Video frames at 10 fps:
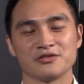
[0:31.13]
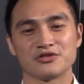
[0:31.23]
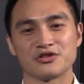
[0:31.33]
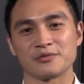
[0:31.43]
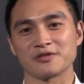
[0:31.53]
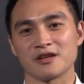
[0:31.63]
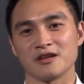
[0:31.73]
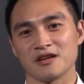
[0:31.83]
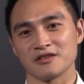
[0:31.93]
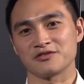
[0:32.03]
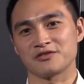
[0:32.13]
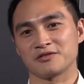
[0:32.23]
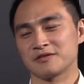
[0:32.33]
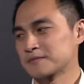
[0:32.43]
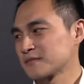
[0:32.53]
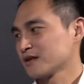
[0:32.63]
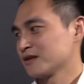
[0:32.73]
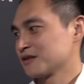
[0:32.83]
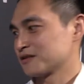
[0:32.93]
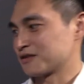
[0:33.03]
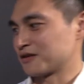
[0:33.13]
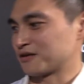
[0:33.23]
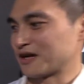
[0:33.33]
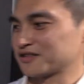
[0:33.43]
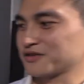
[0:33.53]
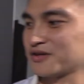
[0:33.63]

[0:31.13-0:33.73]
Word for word: chipset launch. So as you